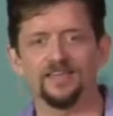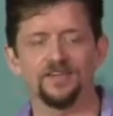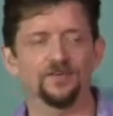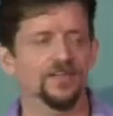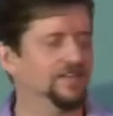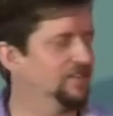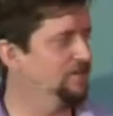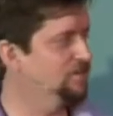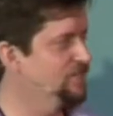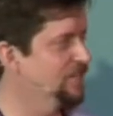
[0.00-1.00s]
you know, the,
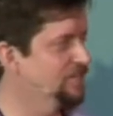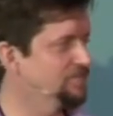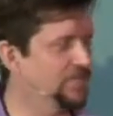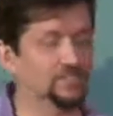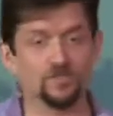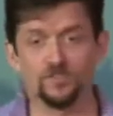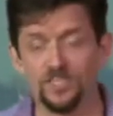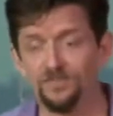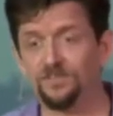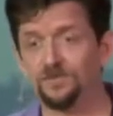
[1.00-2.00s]
there was a, uh, so
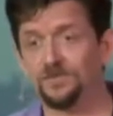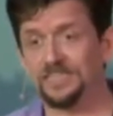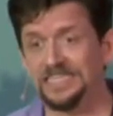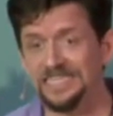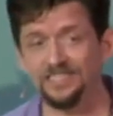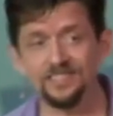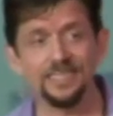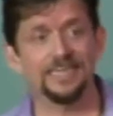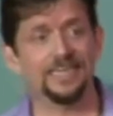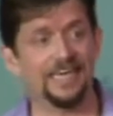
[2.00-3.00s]
Jennifer leads
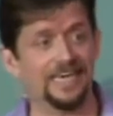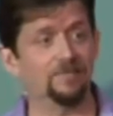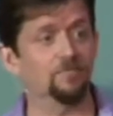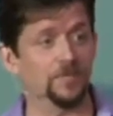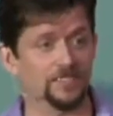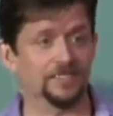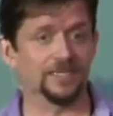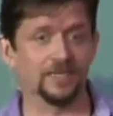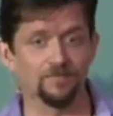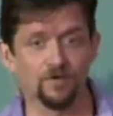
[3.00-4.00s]
Camp
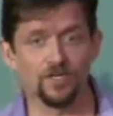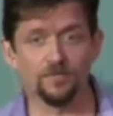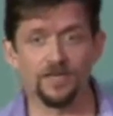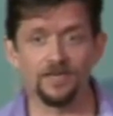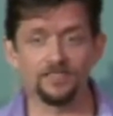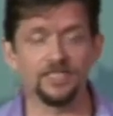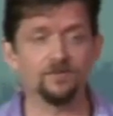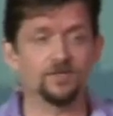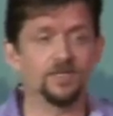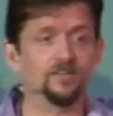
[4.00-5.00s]
Mystic at Burning Man. Has
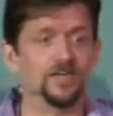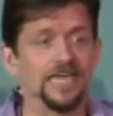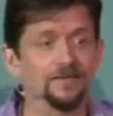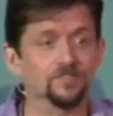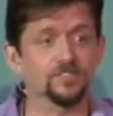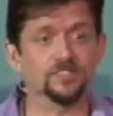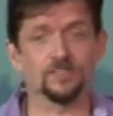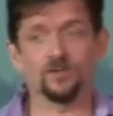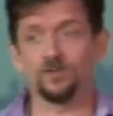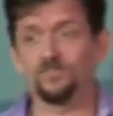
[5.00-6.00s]
anyone either camped or
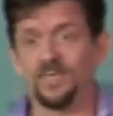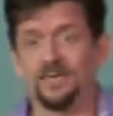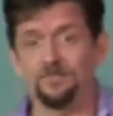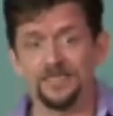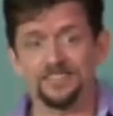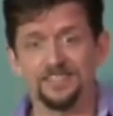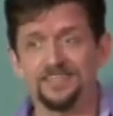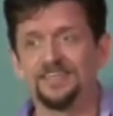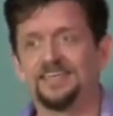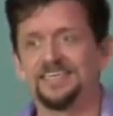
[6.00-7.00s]
uh, heard of Camp
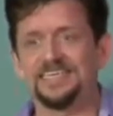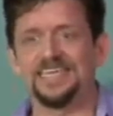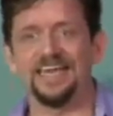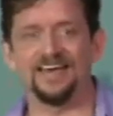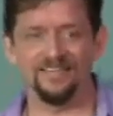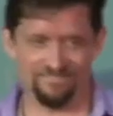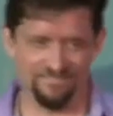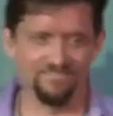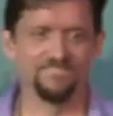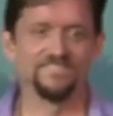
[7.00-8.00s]
Mystic? Yeah.
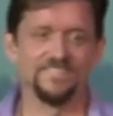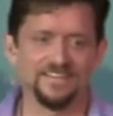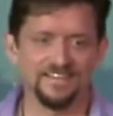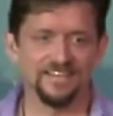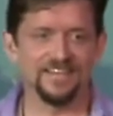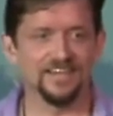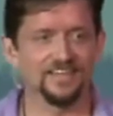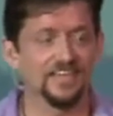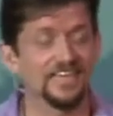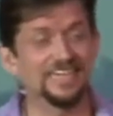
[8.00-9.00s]

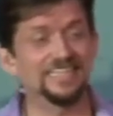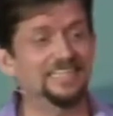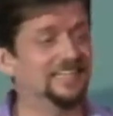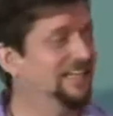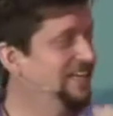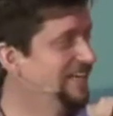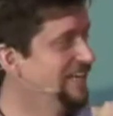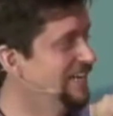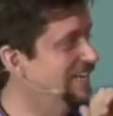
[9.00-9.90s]
Yeah. Come it, see us.